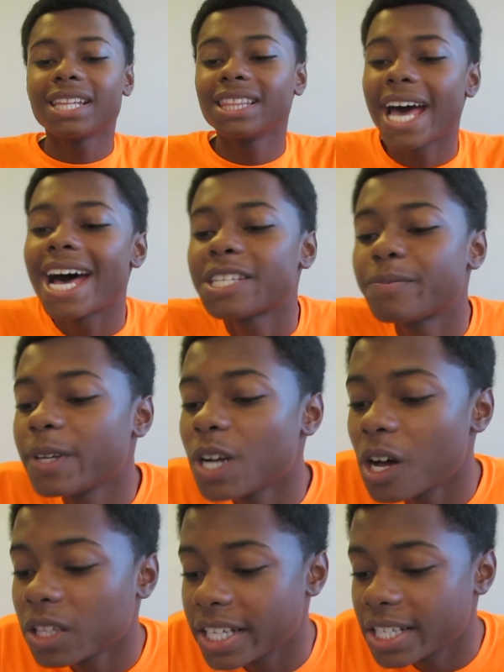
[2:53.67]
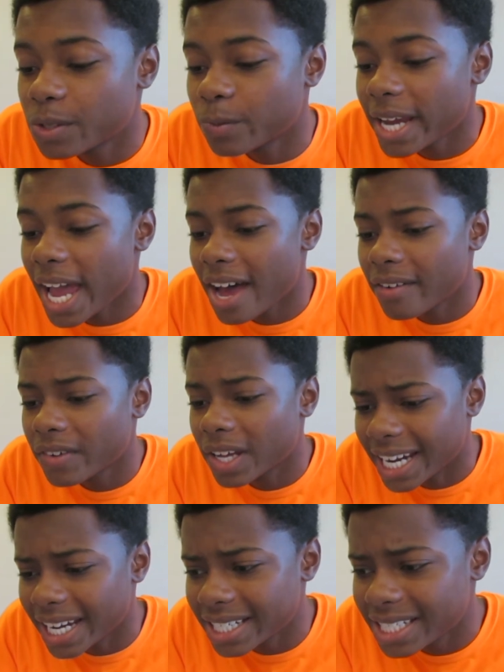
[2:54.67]
And last but not least, we have
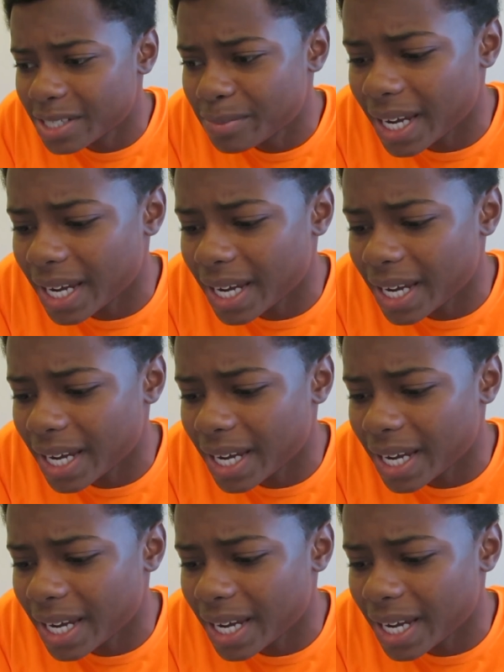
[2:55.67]
dandy